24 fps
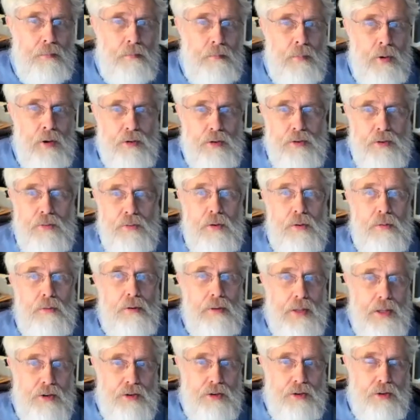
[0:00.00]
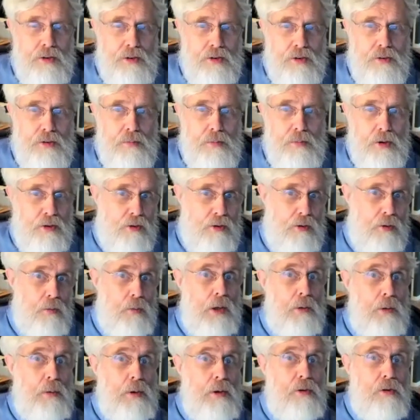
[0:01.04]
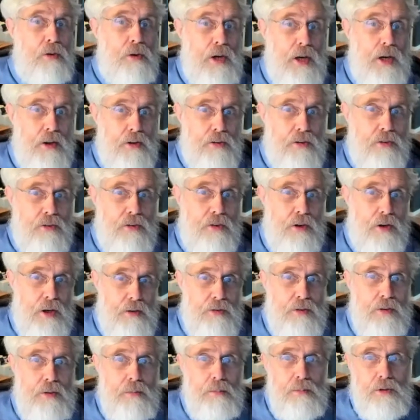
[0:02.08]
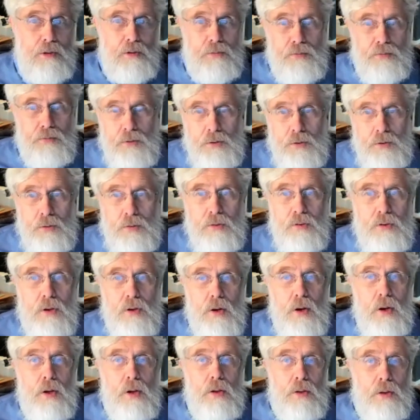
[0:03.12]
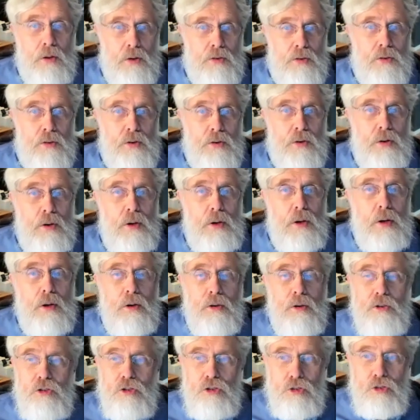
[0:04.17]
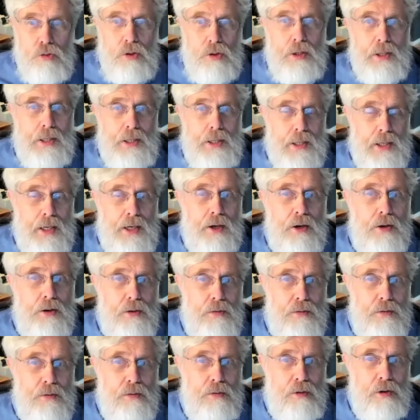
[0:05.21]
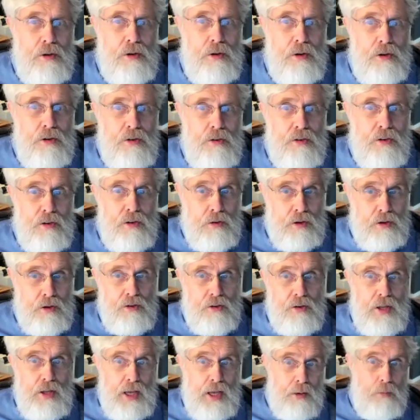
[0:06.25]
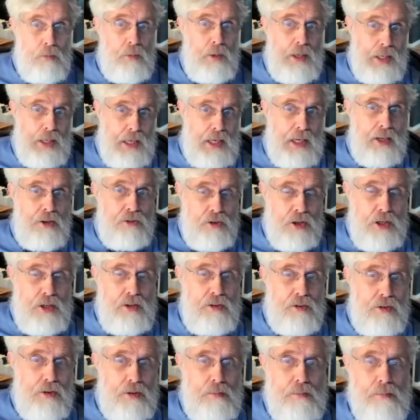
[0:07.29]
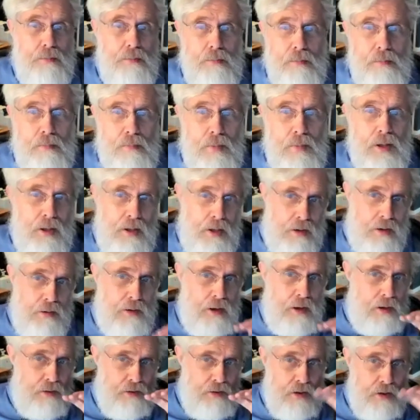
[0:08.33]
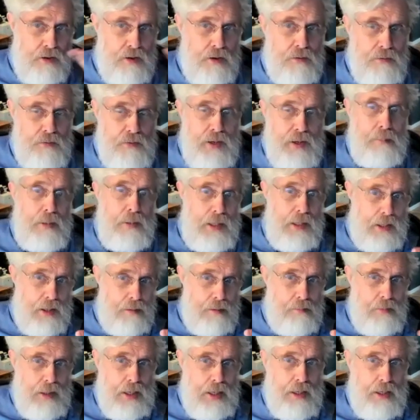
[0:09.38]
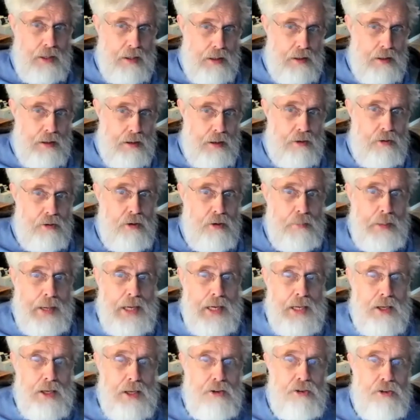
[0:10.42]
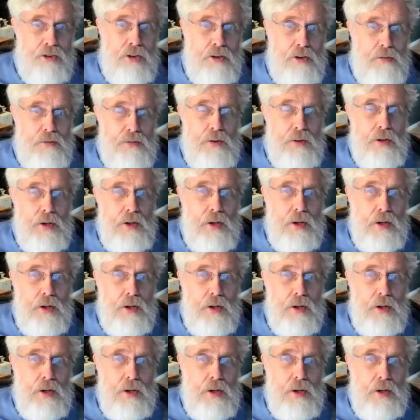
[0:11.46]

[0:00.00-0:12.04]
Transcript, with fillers: most of our religions, most of the way we dress, our customs, our foods, those are surely inherited from generation to generation, and we can change them a, a single family can make a dramatic shift.